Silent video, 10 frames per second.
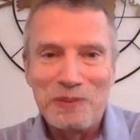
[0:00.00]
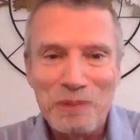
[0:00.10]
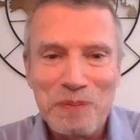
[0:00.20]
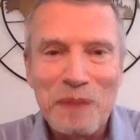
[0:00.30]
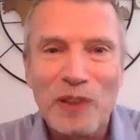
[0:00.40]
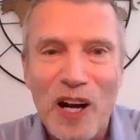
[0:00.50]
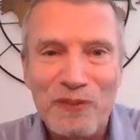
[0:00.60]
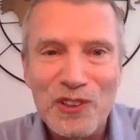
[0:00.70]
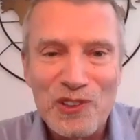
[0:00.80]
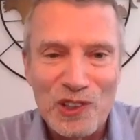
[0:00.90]
when people
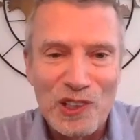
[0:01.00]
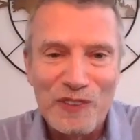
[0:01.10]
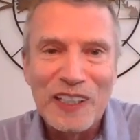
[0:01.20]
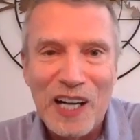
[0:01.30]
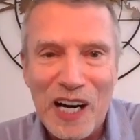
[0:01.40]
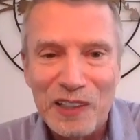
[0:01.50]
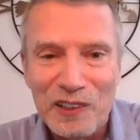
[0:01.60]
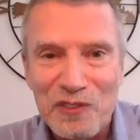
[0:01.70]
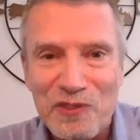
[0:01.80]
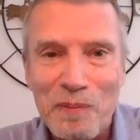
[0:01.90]
often serve in
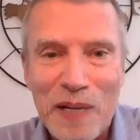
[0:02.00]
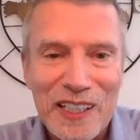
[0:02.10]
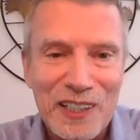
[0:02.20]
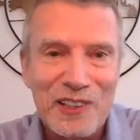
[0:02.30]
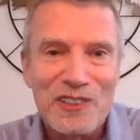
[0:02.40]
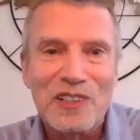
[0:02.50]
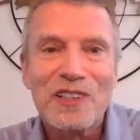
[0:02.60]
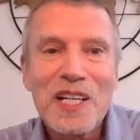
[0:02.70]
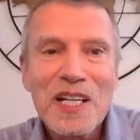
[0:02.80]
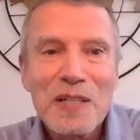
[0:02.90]
Congress for many years and